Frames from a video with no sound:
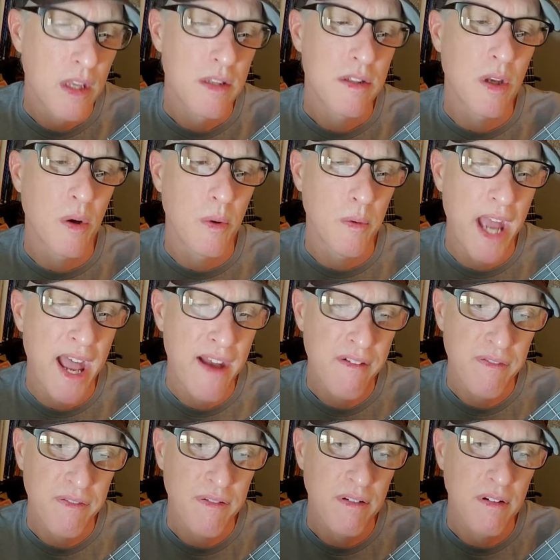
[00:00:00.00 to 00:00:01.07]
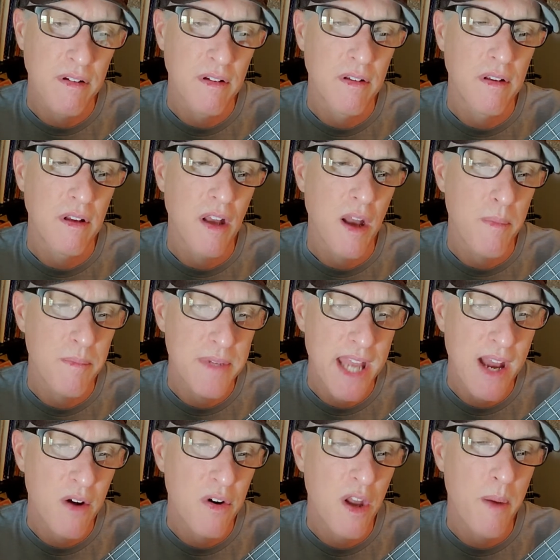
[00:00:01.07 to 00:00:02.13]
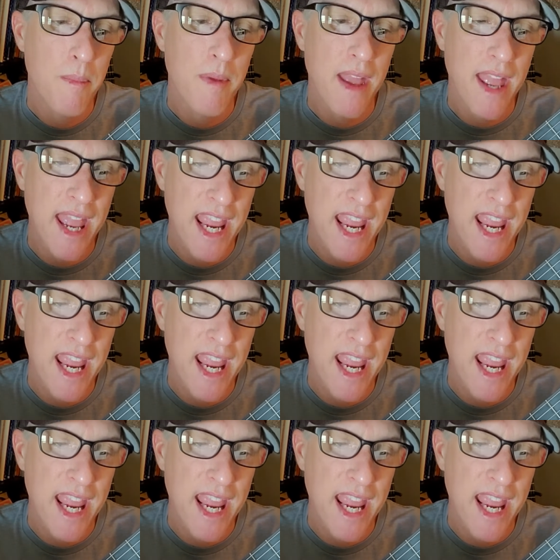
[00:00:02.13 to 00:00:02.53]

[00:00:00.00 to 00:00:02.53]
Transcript: So F, up, down, up,